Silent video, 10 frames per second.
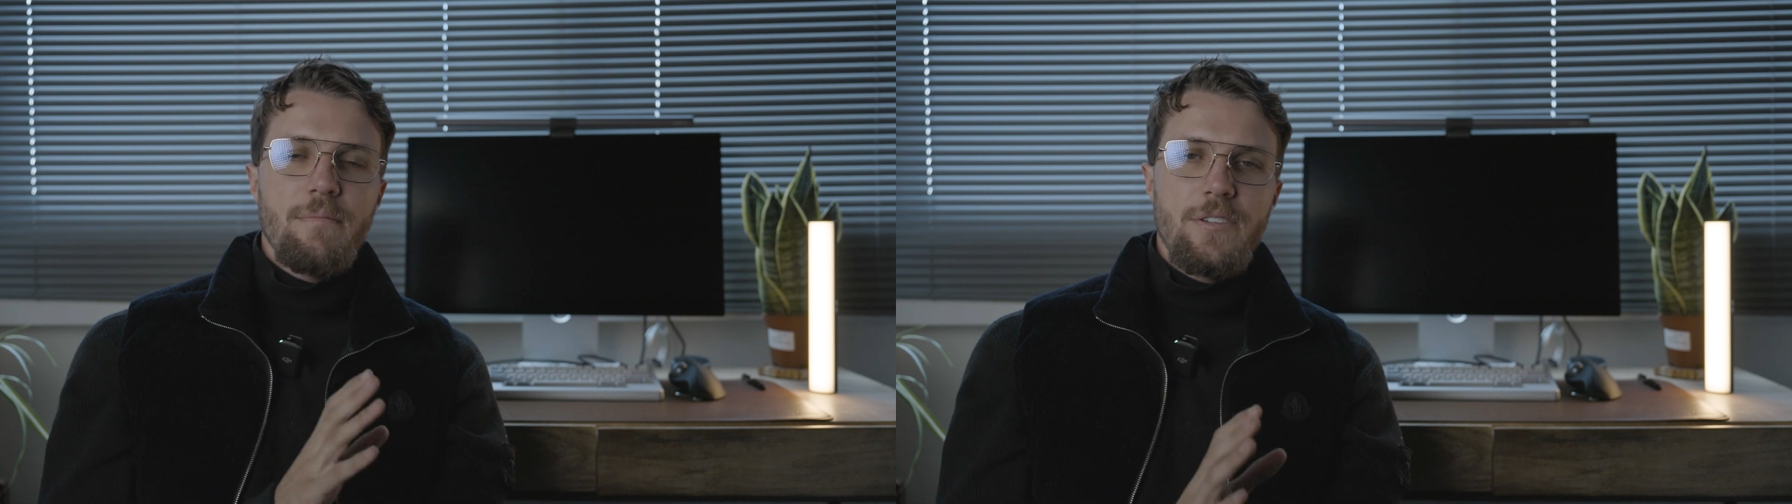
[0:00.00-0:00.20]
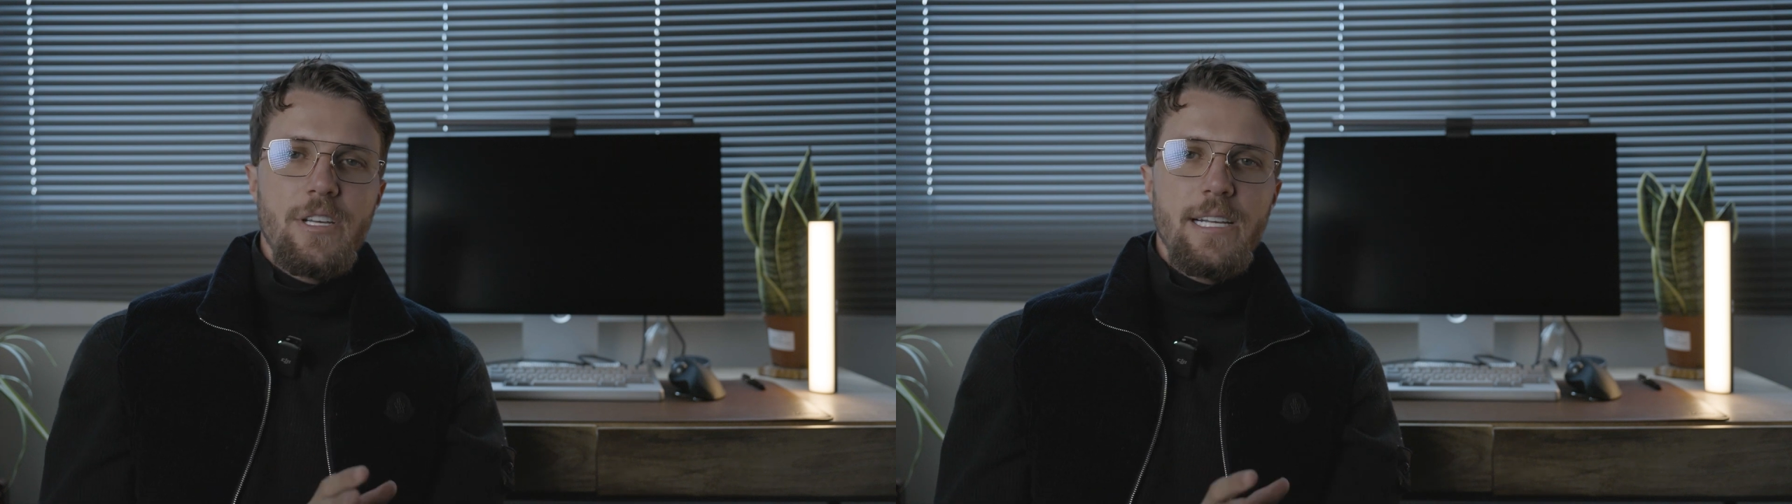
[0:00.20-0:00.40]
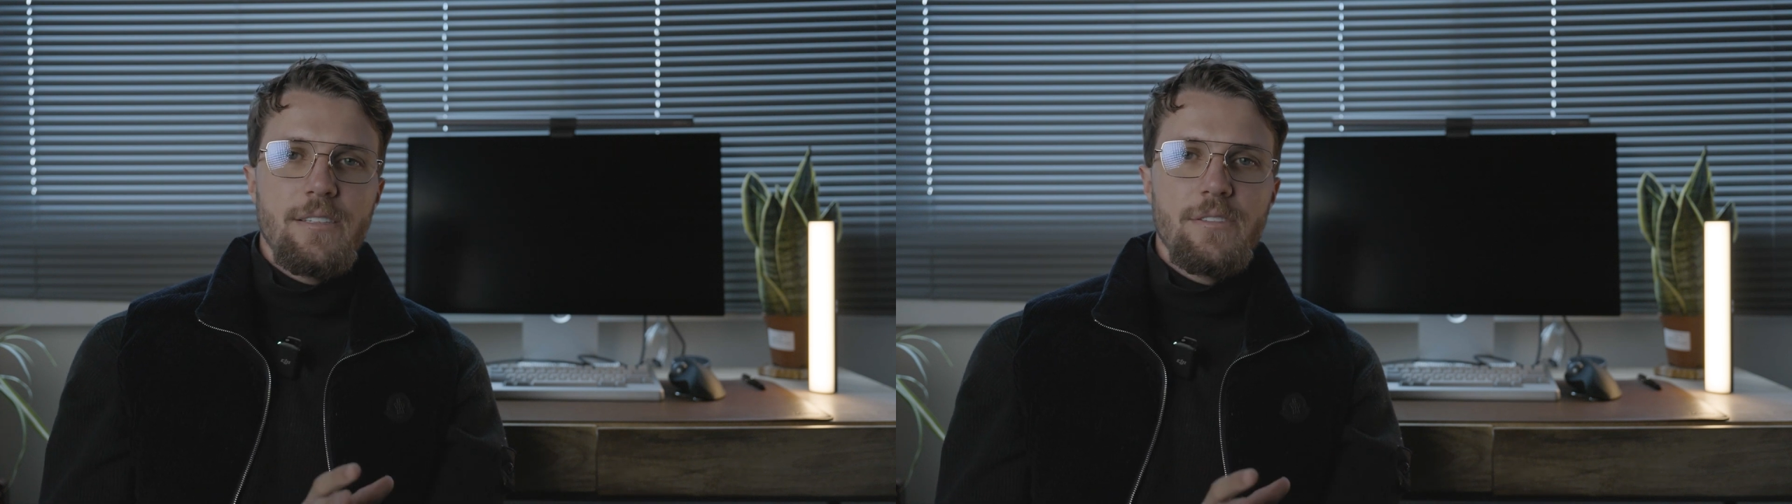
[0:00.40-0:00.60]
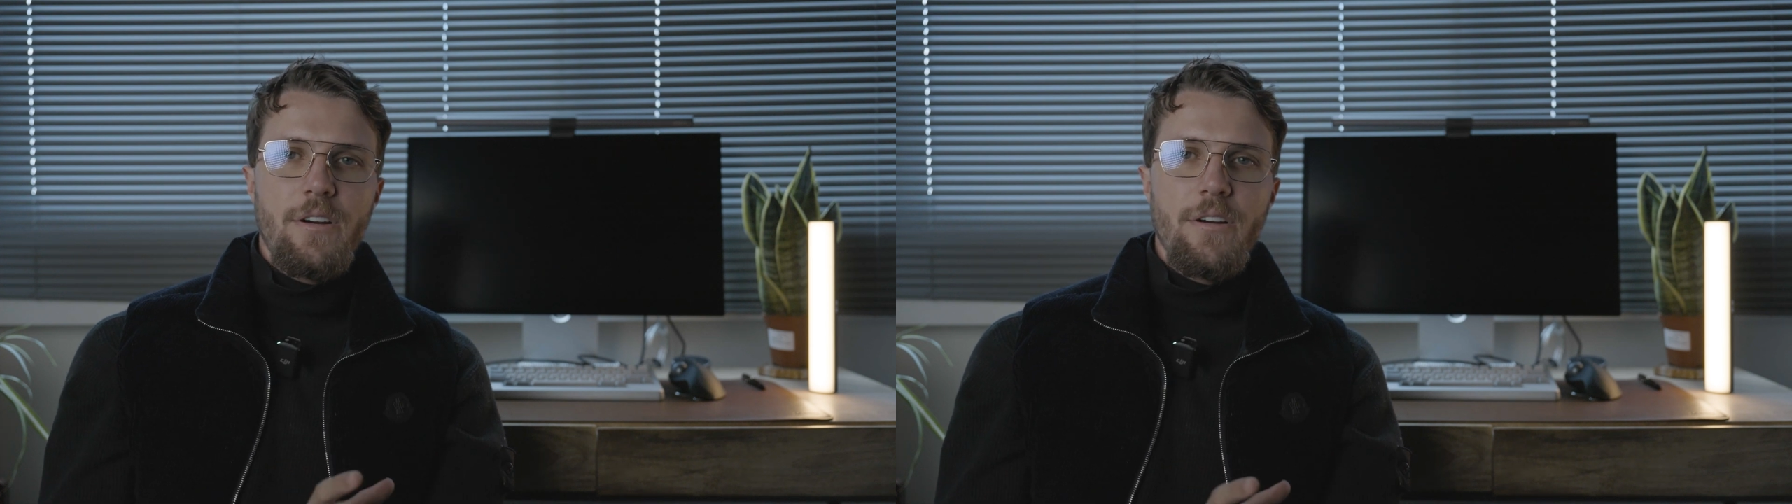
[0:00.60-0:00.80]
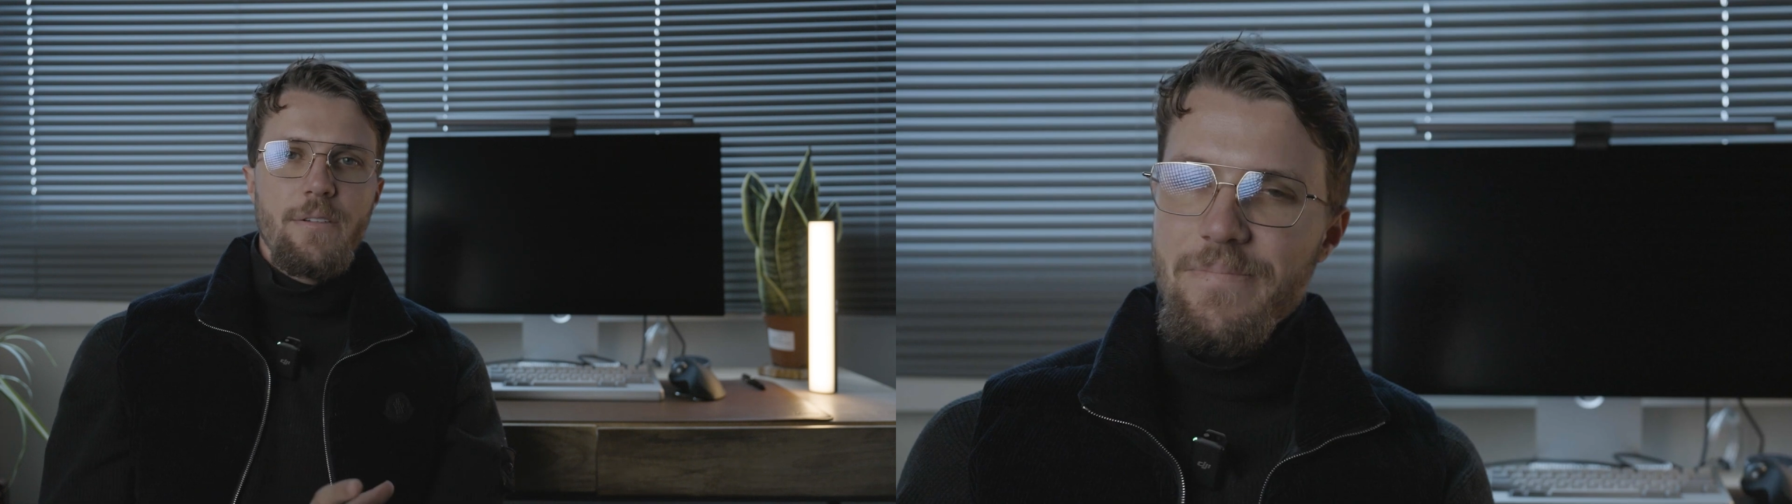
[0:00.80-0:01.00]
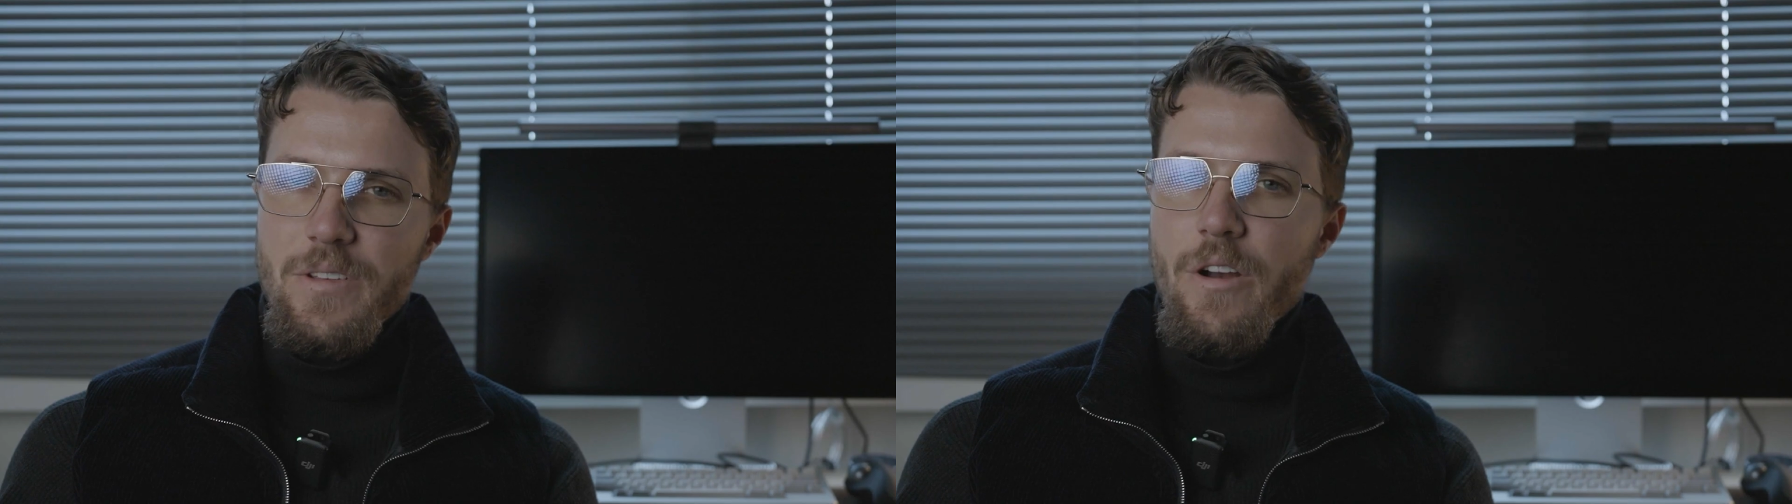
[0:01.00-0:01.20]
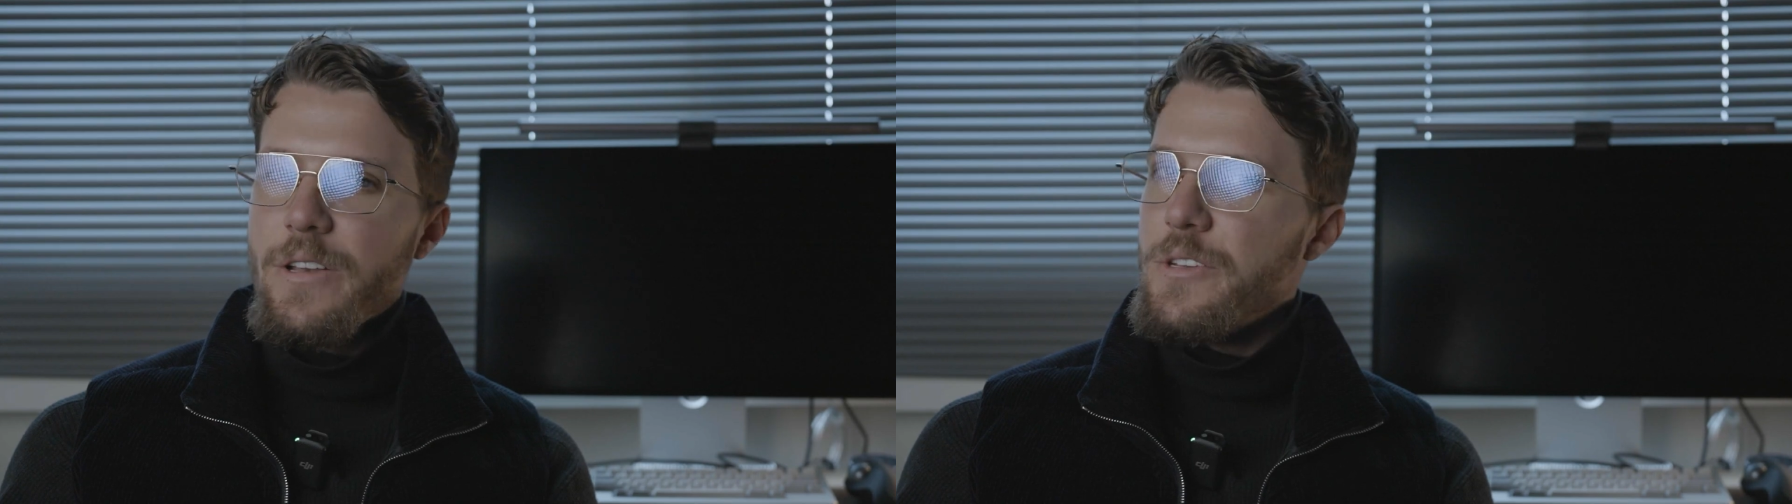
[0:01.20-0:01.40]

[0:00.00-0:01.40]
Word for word: but chances are you're on